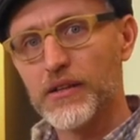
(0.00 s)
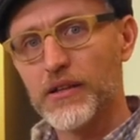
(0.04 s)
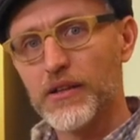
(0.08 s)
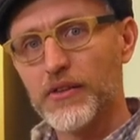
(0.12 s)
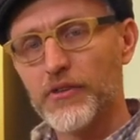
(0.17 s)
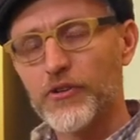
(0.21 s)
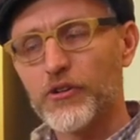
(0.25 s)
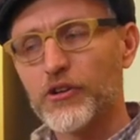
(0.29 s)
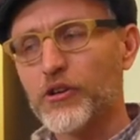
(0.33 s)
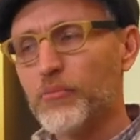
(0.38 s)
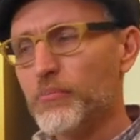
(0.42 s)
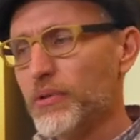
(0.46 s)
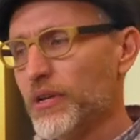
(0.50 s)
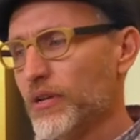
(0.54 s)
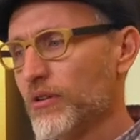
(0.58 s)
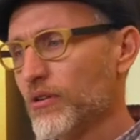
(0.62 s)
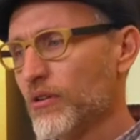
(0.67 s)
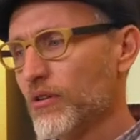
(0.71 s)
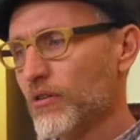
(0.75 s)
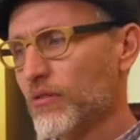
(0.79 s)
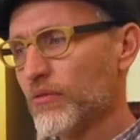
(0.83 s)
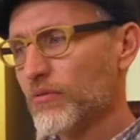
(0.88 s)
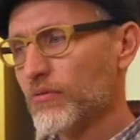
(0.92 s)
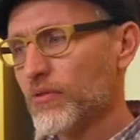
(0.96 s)
There could be
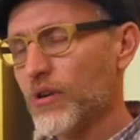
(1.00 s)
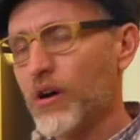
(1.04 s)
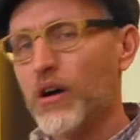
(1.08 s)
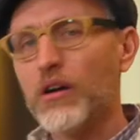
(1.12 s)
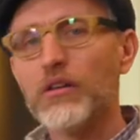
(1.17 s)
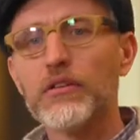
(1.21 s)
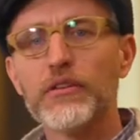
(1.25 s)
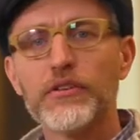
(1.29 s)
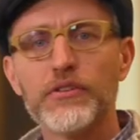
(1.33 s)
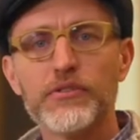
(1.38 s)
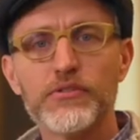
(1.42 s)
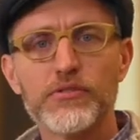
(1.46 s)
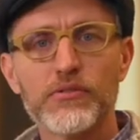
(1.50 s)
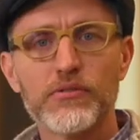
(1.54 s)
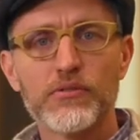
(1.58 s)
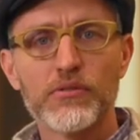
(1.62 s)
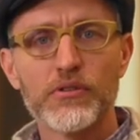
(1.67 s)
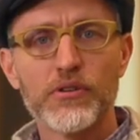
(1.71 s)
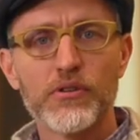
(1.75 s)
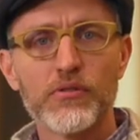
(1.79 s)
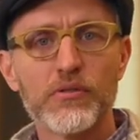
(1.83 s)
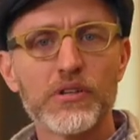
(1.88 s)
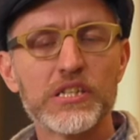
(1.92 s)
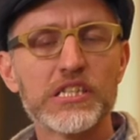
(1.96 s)
no knowledge or
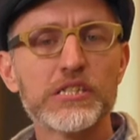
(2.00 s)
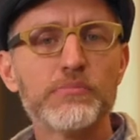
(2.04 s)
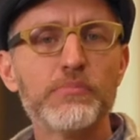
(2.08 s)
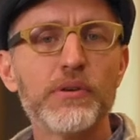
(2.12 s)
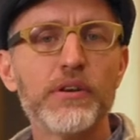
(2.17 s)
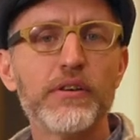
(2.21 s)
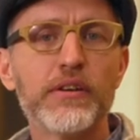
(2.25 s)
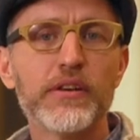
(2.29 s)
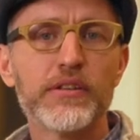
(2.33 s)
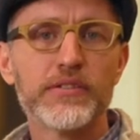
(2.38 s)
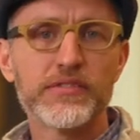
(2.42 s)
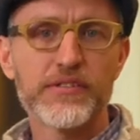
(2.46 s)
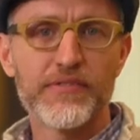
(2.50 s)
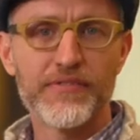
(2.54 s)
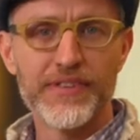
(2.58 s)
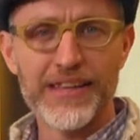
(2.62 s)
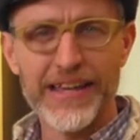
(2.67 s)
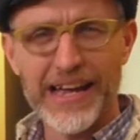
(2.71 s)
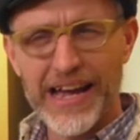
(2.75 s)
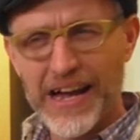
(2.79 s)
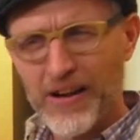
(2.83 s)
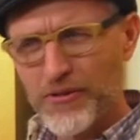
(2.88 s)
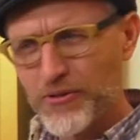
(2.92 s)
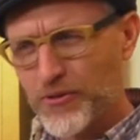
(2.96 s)
no experience of
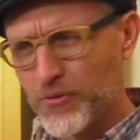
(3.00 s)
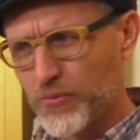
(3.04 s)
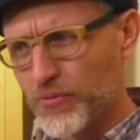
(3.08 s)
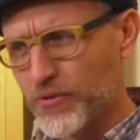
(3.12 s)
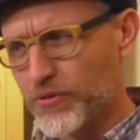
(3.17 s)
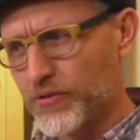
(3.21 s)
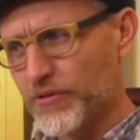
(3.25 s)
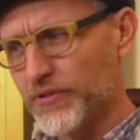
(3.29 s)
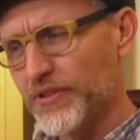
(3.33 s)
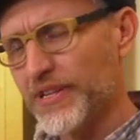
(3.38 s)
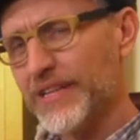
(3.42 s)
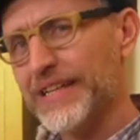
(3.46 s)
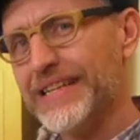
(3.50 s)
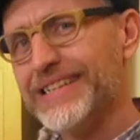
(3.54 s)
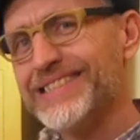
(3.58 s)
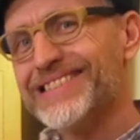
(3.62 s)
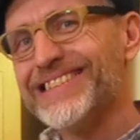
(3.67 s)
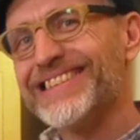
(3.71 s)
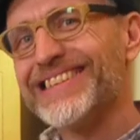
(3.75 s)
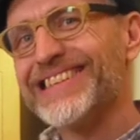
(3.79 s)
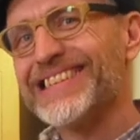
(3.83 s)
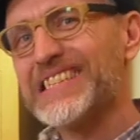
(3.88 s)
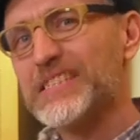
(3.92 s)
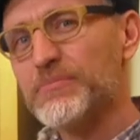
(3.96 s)
the outer world that
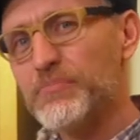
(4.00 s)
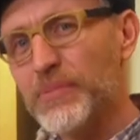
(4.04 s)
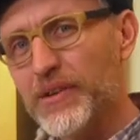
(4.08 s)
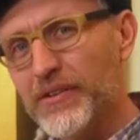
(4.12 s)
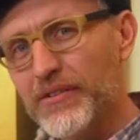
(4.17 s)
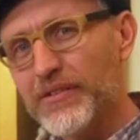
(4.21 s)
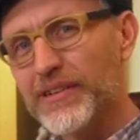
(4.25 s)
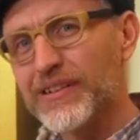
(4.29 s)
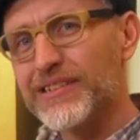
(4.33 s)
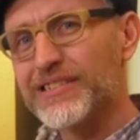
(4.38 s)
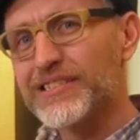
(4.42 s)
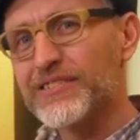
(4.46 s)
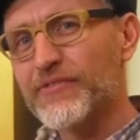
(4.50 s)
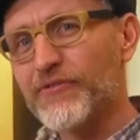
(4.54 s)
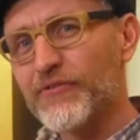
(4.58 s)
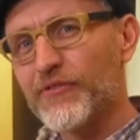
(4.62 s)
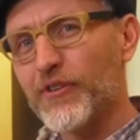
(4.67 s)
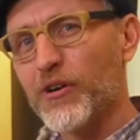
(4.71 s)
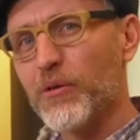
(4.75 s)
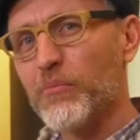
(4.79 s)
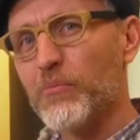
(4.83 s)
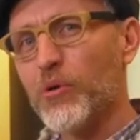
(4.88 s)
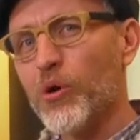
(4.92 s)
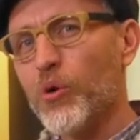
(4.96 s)
isn't experienced
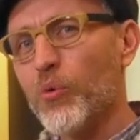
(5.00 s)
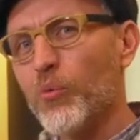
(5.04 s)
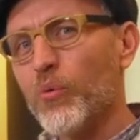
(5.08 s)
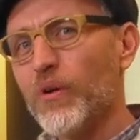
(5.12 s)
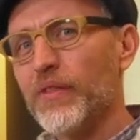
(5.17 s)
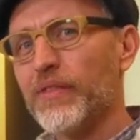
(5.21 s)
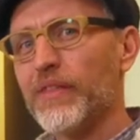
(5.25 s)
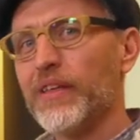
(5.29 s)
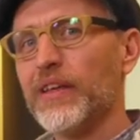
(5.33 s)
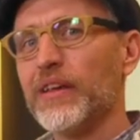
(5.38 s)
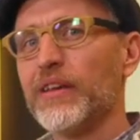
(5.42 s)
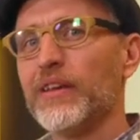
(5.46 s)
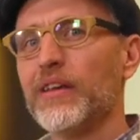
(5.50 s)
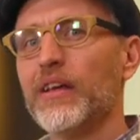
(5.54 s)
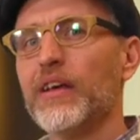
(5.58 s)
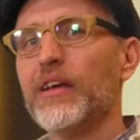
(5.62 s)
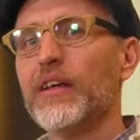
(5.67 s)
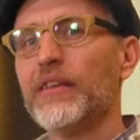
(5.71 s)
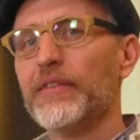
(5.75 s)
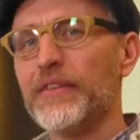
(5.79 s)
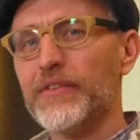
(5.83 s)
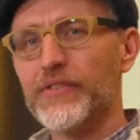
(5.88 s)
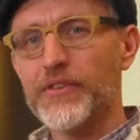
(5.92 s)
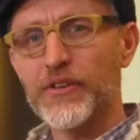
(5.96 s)
from within
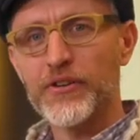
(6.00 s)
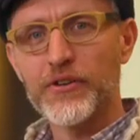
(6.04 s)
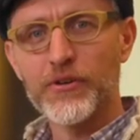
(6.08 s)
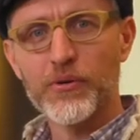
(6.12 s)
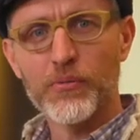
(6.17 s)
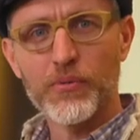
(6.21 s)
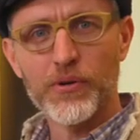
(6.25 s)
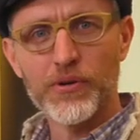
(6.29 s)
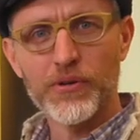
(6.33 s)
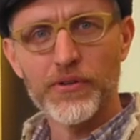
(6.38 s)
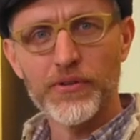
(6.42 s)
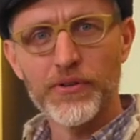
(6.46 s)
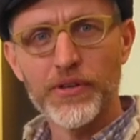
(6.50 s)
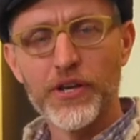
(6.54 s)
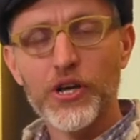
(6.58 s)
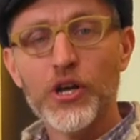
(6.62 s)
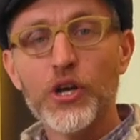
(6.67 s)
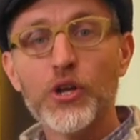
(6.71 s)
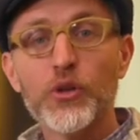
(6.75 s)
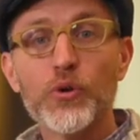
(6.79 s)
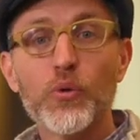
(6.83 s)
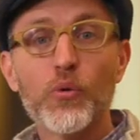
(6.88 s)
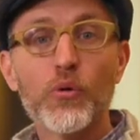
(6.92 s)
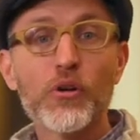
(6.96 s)
this inner world,
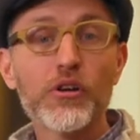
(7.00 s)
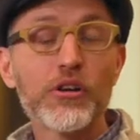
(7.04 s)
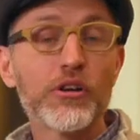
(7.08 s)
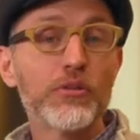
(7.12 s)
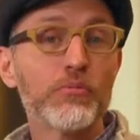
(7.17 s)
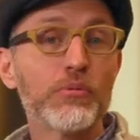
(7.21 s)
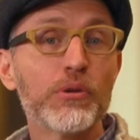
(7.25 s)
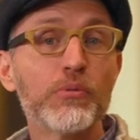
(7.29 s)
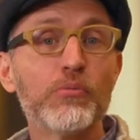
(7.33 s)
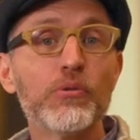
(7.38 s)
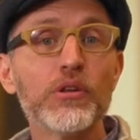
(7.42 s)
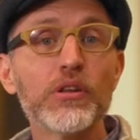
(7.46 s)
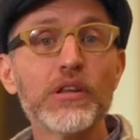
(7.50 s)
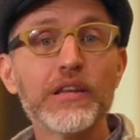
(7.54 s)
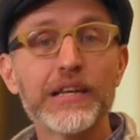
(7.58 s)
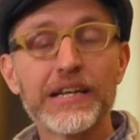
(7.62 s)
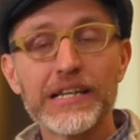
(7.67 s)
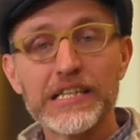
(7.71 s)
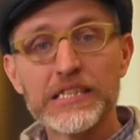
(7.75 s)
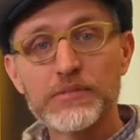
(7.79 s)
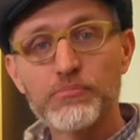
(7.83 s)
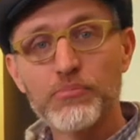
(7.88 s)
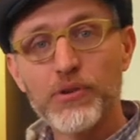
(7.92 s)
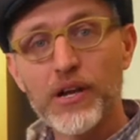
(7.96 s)
nor could we really
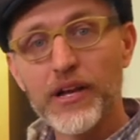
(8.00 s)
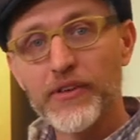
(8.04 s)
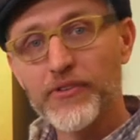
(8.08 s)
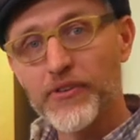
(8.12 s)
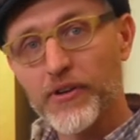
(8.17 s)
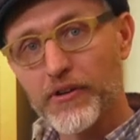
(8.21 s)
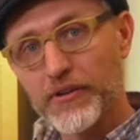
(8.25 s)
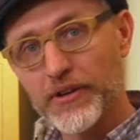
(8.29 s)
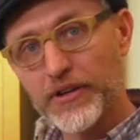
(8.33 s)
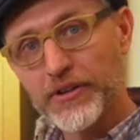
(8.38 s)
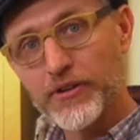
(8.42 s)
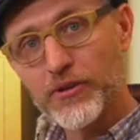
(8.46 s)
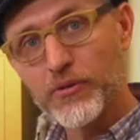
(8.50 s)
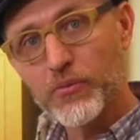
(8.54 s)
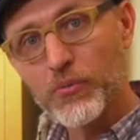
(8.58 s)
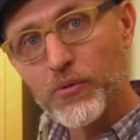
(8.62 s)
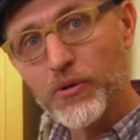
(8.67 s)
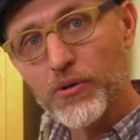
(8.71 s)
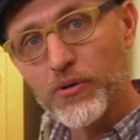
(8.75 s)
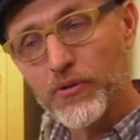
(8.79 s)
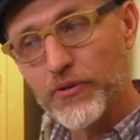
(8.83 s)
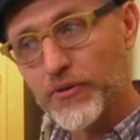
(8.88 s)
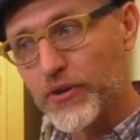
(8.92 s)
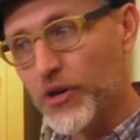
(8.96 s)
express our inner
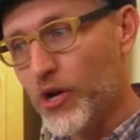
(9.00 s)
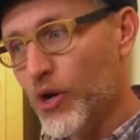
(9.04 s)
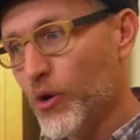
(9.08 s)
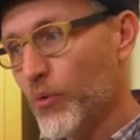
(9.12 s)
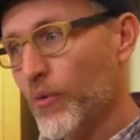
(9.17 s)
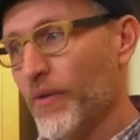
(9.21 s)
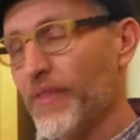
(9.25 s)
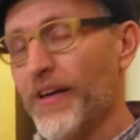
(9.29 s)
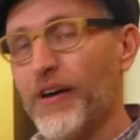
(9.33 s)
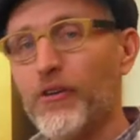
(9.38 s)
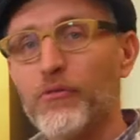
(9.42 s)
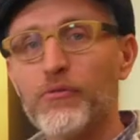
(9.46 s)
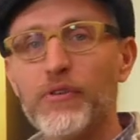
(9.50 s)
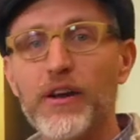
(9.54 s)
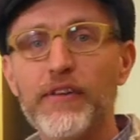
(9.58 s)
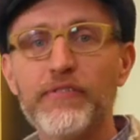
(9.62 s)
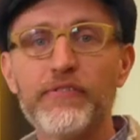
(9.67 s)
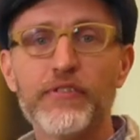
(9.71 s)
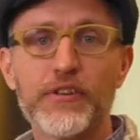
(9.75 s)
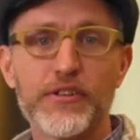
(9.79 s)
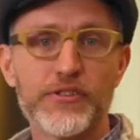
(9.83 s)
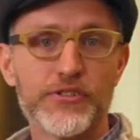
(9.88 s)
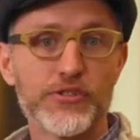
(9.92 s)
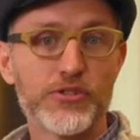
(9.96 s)
world without
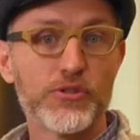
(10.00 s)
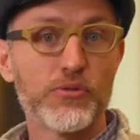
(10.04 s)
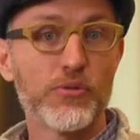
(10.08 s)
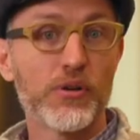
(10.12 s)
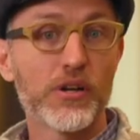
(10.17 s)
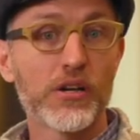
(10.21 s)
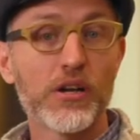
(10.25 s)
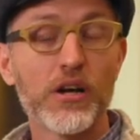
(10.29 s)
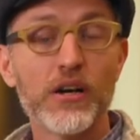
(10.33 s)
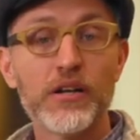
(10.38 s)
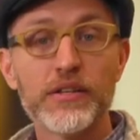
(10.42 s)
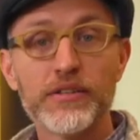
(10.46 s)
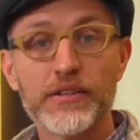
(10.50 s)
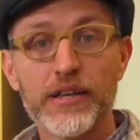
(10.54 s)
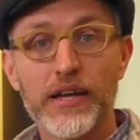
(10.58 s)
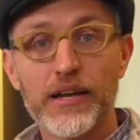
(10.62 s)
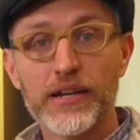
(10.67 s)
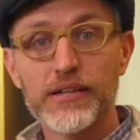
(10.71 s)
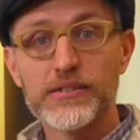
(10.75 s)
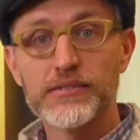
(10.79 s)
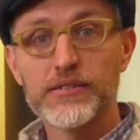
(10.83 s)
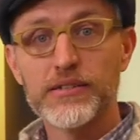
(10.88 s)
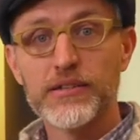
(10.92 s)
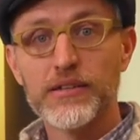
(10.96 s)
reference to our
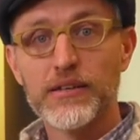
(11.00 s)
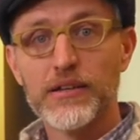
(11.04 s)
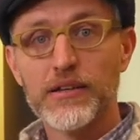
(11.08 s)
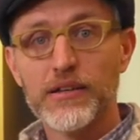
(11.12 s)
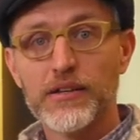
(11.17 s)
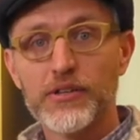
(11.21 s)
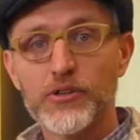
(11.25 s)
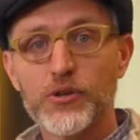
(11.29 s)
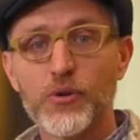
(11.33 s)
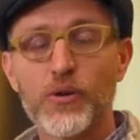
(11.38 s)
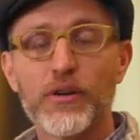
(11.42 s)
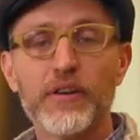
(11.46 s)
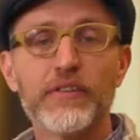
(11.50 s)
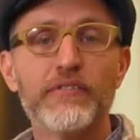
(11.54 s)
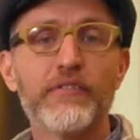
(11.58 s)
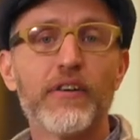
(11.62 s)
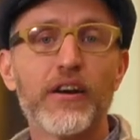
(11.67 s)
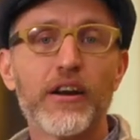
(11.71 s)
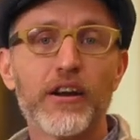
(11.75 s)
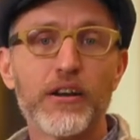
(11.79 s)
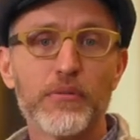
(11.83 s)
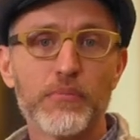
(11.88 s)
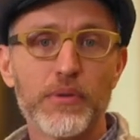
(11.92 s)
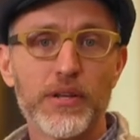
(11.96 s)
context, to our
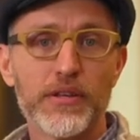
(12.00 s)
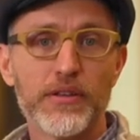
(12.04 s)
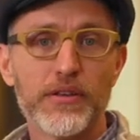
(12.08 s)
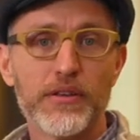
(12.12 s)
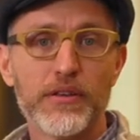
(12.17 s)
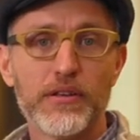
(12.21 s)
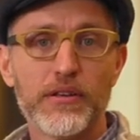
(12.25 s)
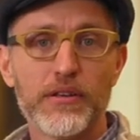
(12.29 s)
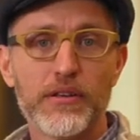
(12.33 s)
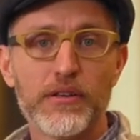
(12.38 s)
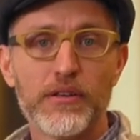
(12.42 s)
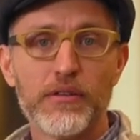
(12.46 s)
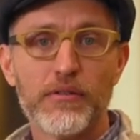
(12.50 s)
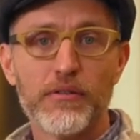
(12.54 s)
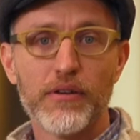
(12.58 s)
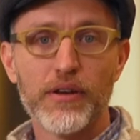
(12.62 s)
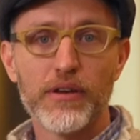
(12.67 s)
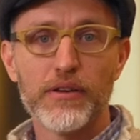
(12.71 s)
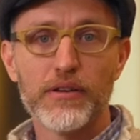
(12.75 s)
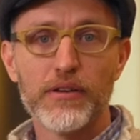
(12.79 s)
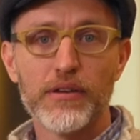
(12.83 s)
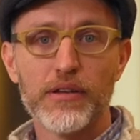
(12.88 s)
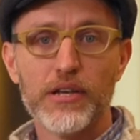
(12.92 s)
environment, right?